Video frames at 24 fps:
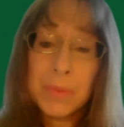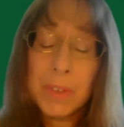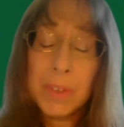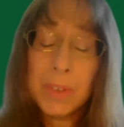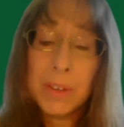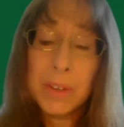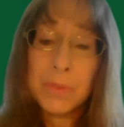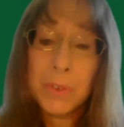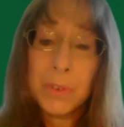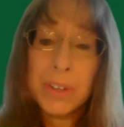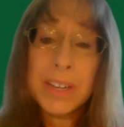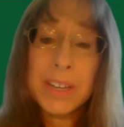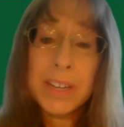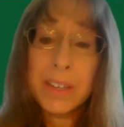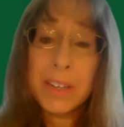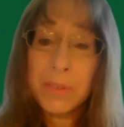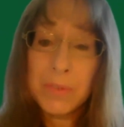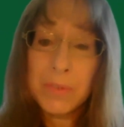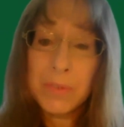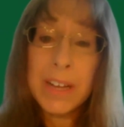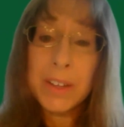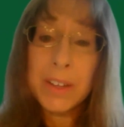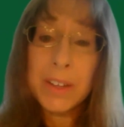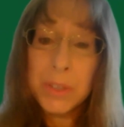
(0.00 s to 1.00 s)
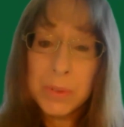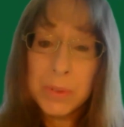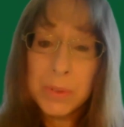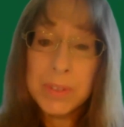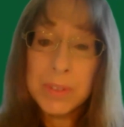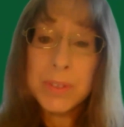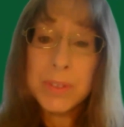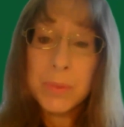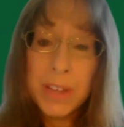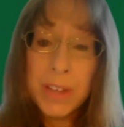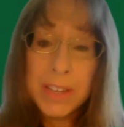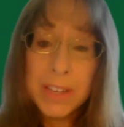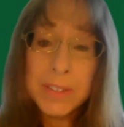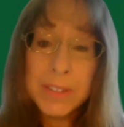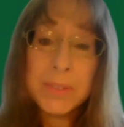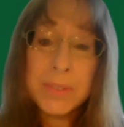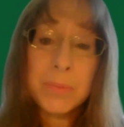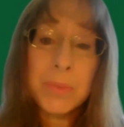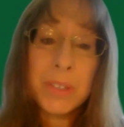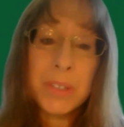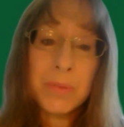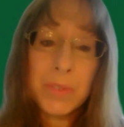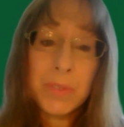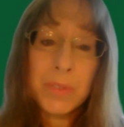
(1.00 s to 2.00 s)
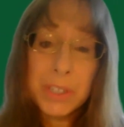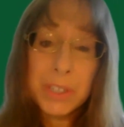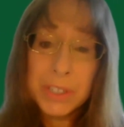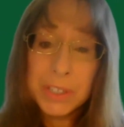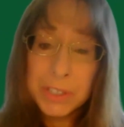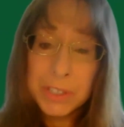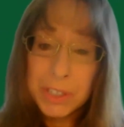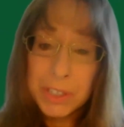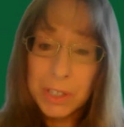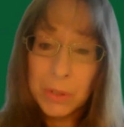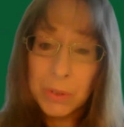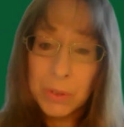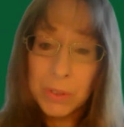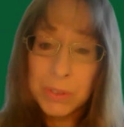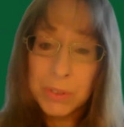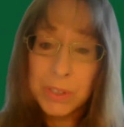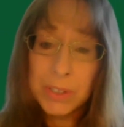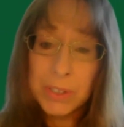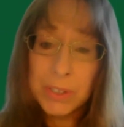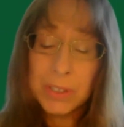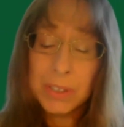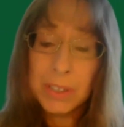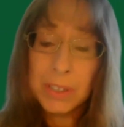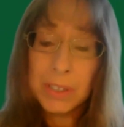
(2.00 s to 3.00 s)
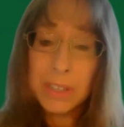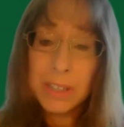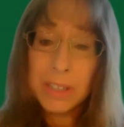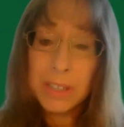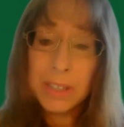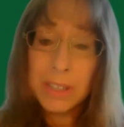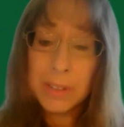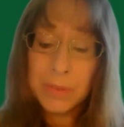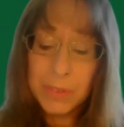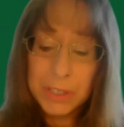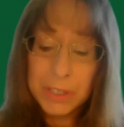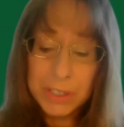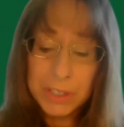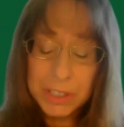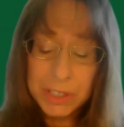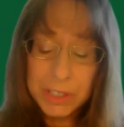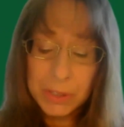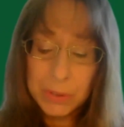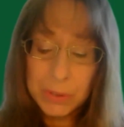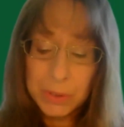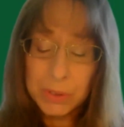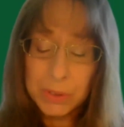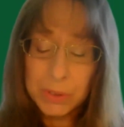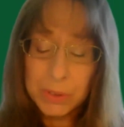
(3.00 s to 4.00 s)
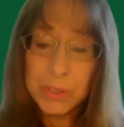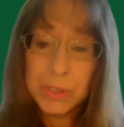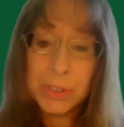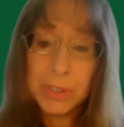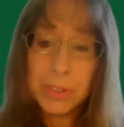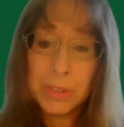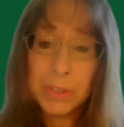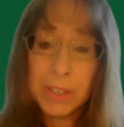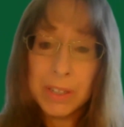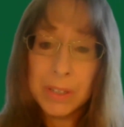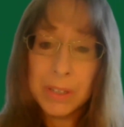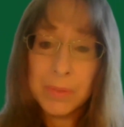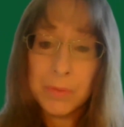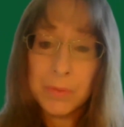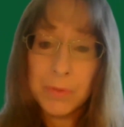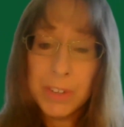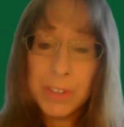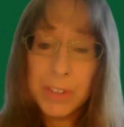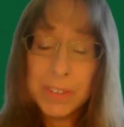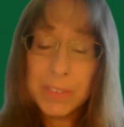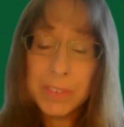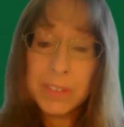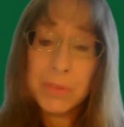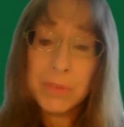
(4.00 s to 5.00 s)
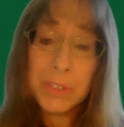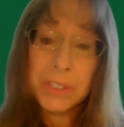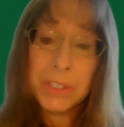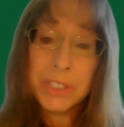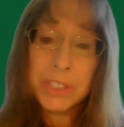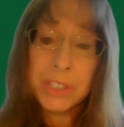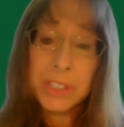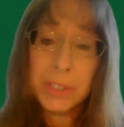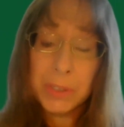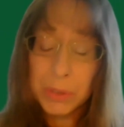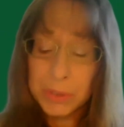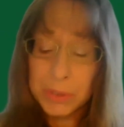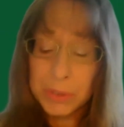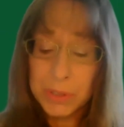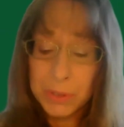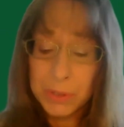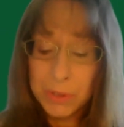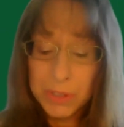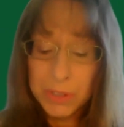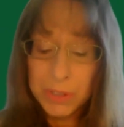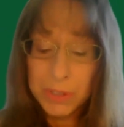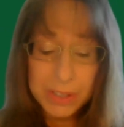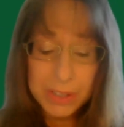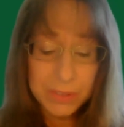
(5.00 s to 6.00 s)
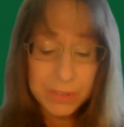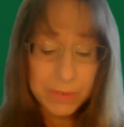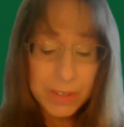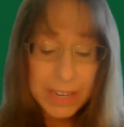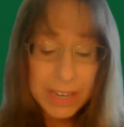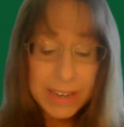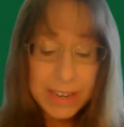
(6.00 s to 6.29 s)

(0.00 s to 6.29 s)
of creating value in the space, being very shareholder, uh, very shareholder um, friendly, very shareholder creative.